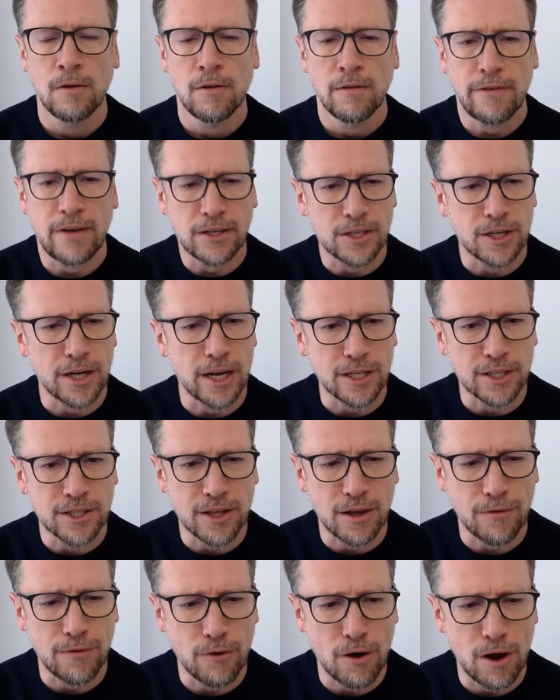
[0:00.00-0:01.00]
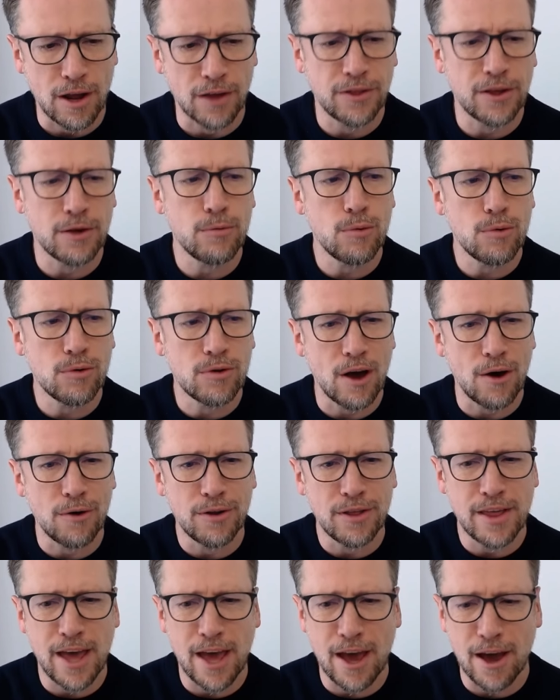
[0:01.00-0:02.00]
Fascinating stuff, Ryan. I think we'll hold
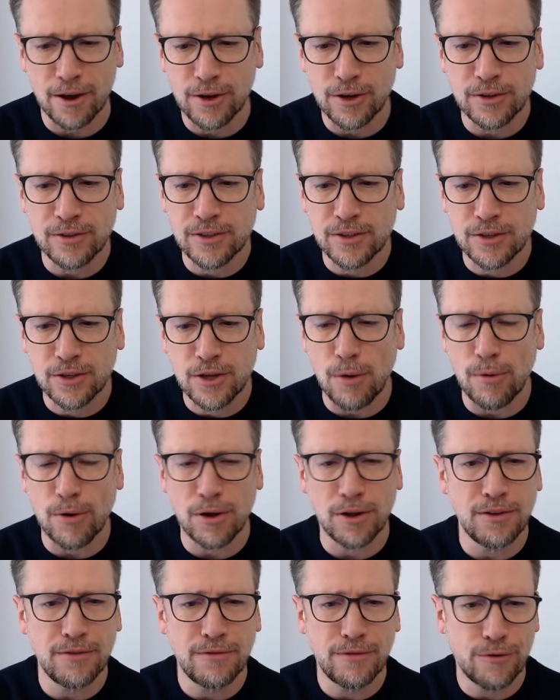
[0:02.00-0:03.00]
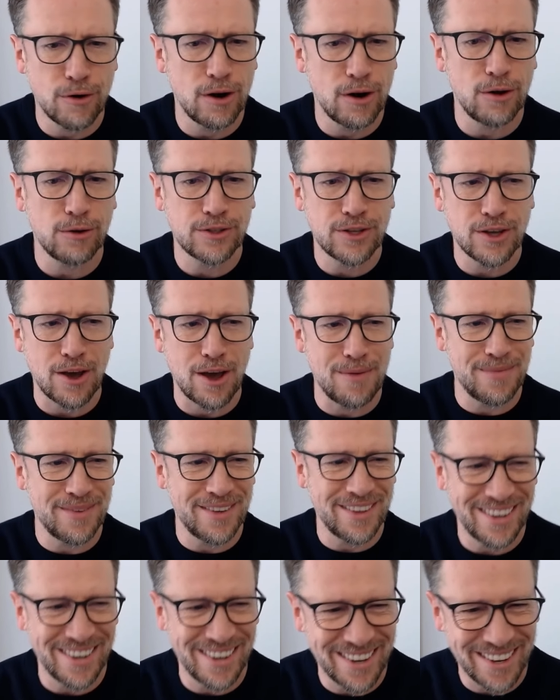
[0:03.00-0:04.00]
it there. I could go on for a long time.
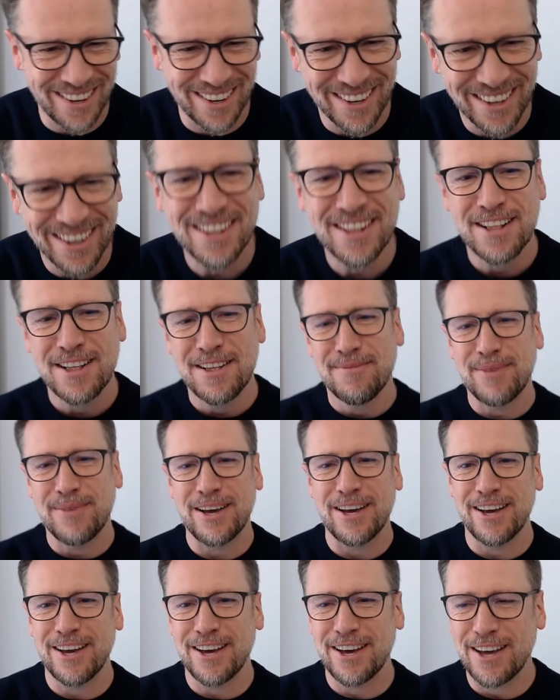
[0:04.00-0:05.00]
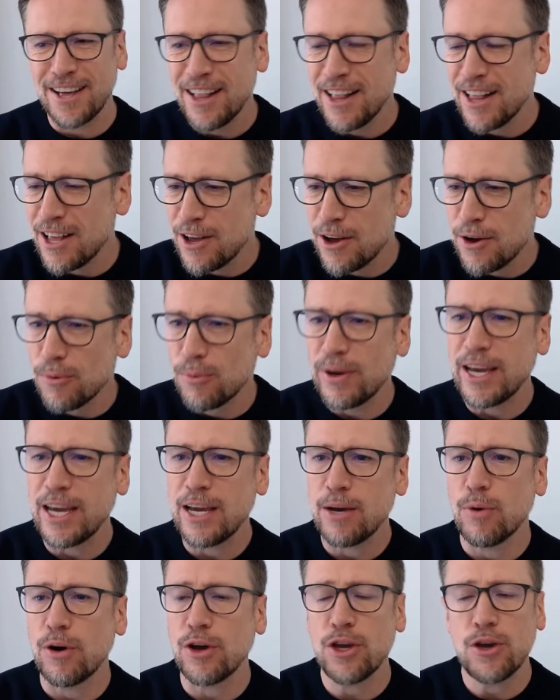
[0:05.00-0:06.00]
but, uh, we
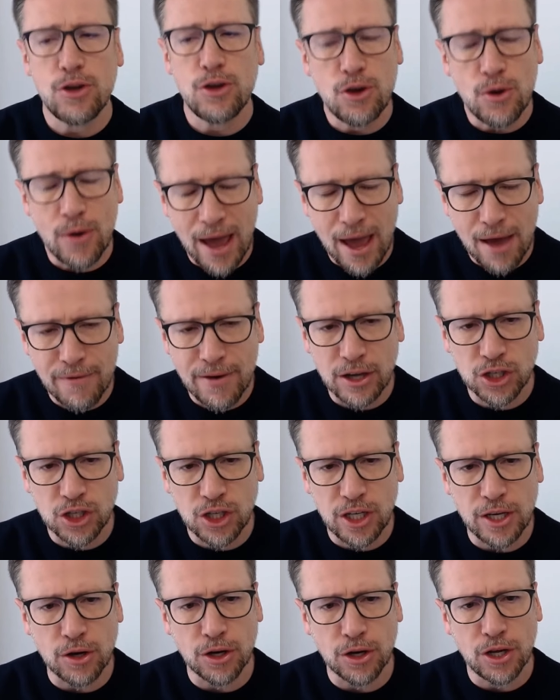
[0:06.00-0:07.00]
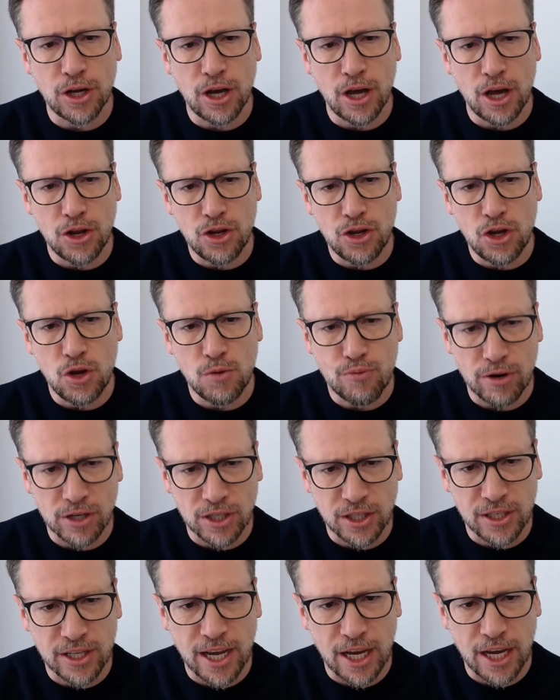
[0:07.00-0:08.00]
Well, you, you have actually got a, a new
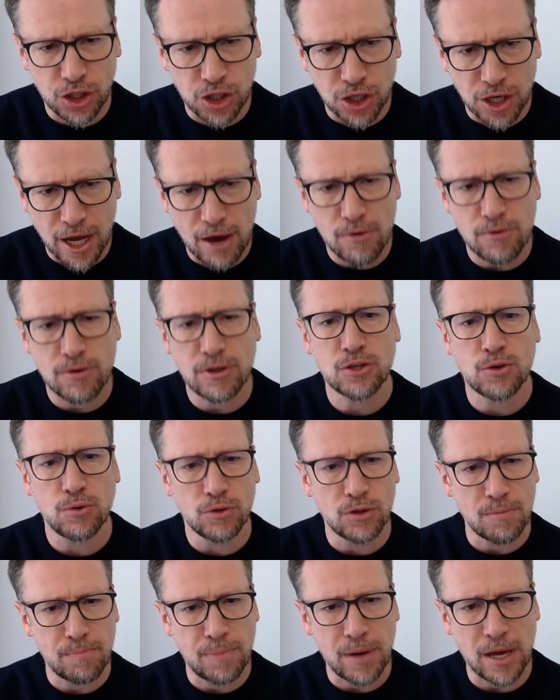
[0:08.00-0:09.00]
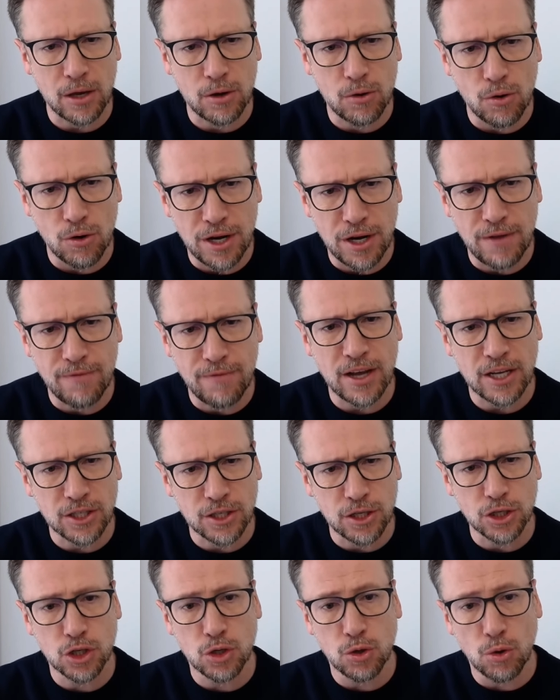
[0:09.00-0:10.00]
presentation out. It's called the Bitcoin
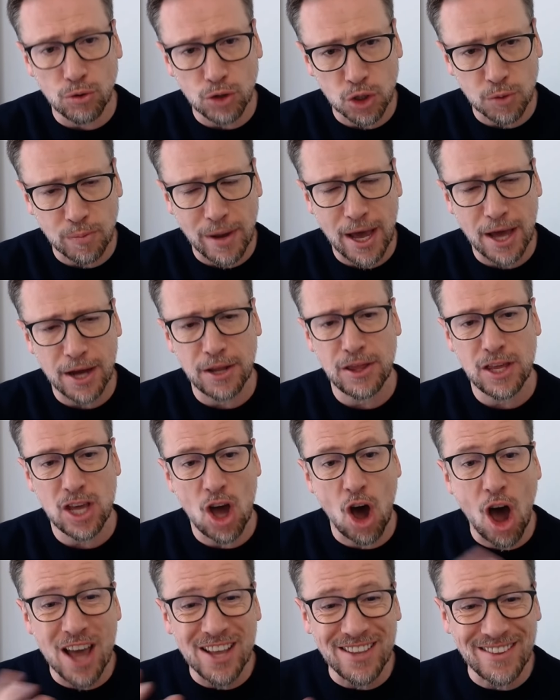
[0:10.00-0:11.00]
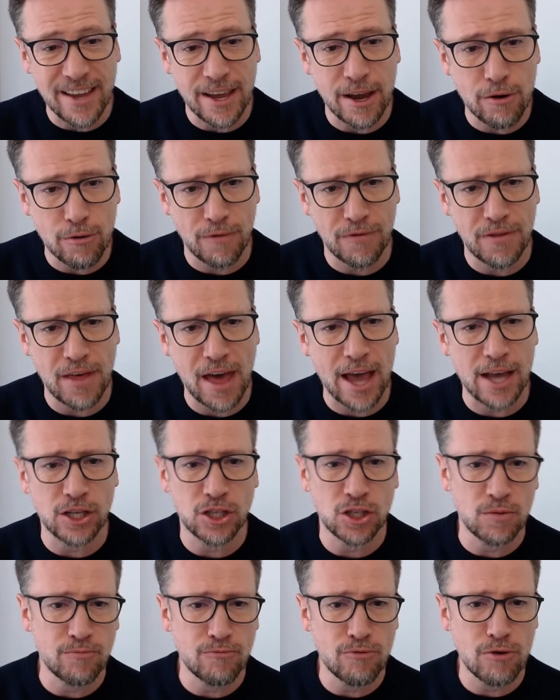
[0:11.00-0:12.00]
Investors Launchpad. And the idea of that is
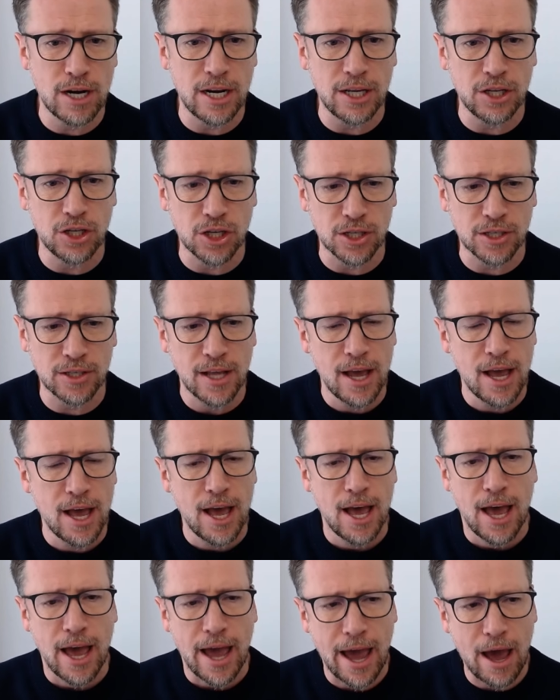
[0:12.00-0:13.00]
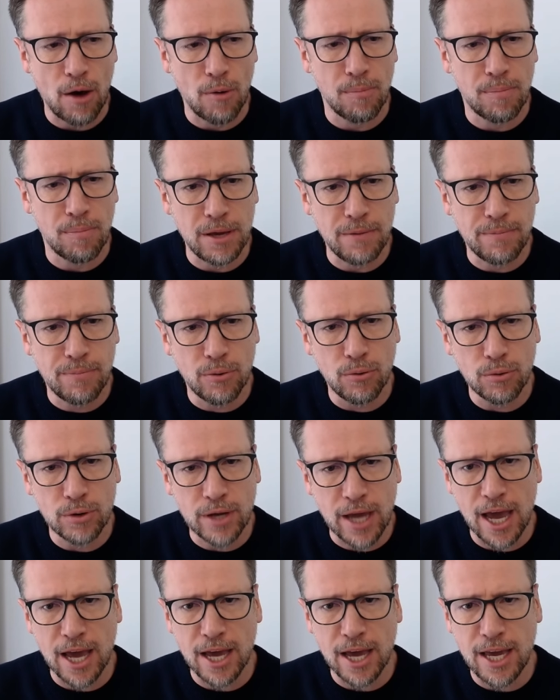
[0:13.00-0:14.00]
to really just help people
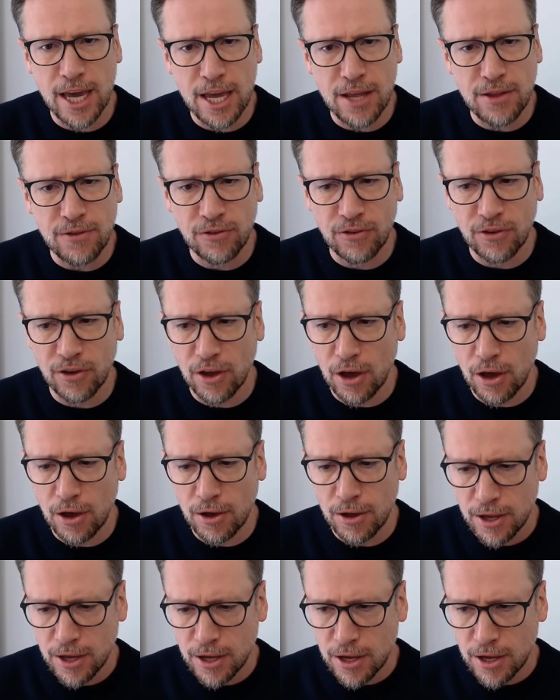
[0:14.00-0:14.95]
get into...